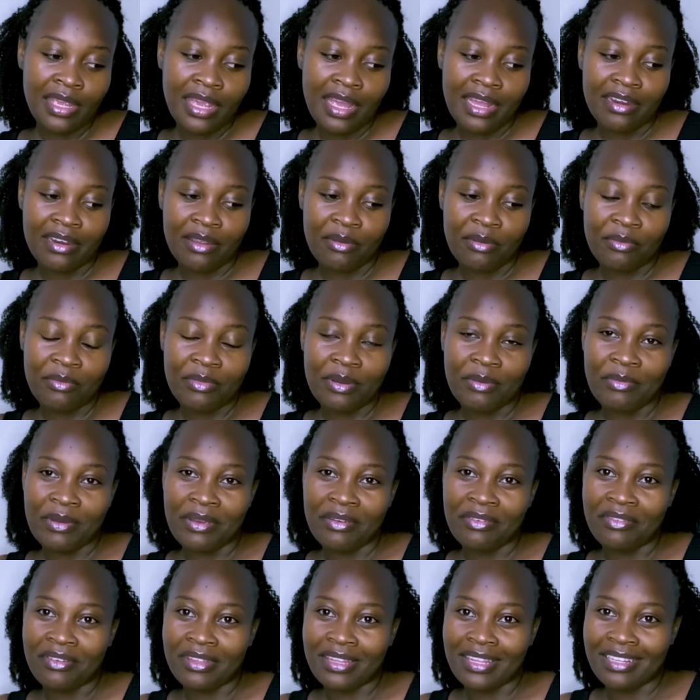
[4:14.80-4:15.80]
And I remember
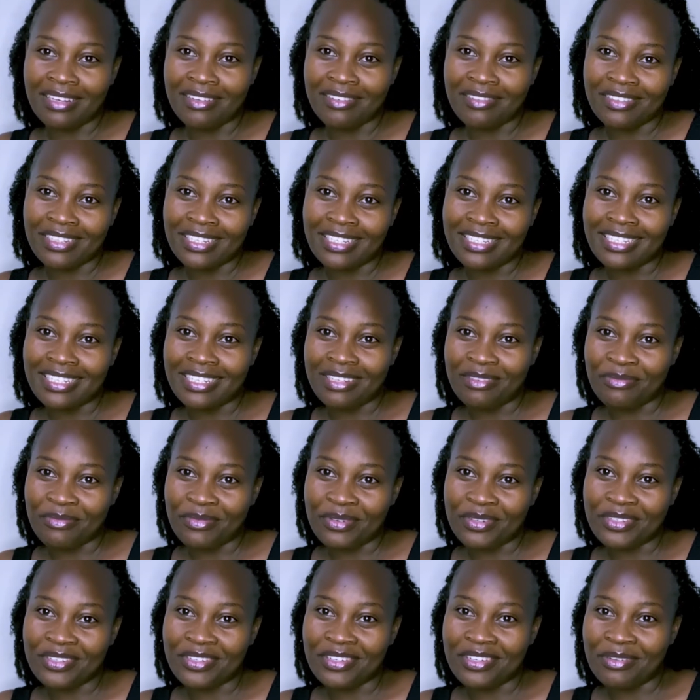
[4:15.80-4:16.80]
my father-in-law getting
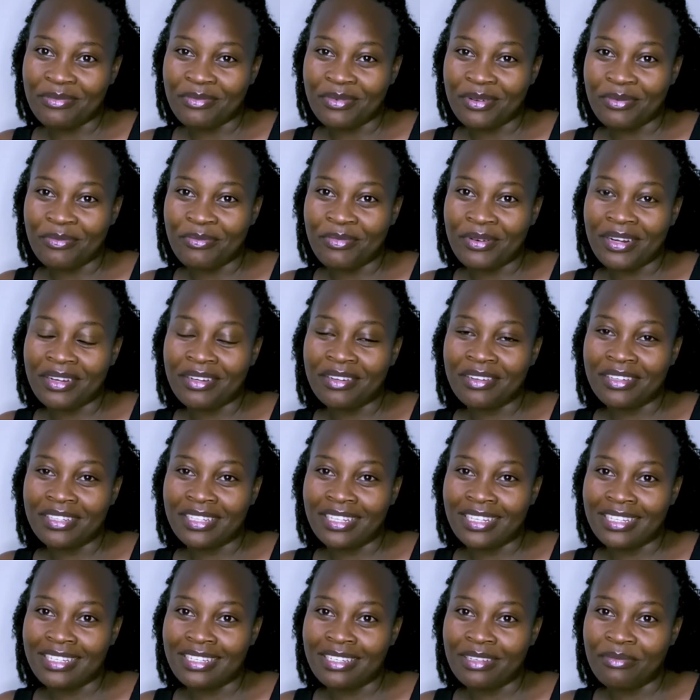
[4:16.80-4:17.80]
emotional about Brandon
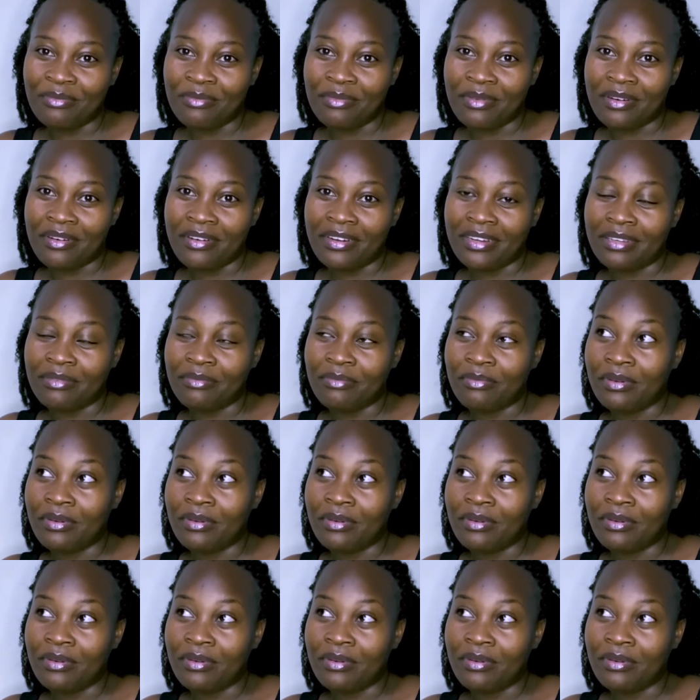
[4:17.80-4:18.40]
getting married.